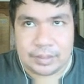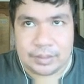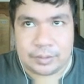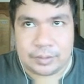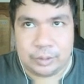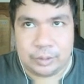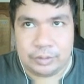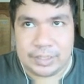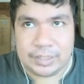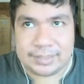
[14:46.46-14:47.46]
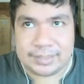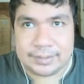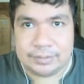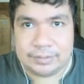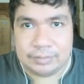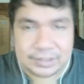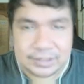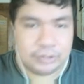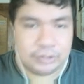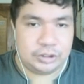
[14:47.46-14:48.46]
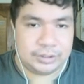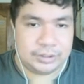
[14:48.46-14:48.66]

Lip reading: crew related research.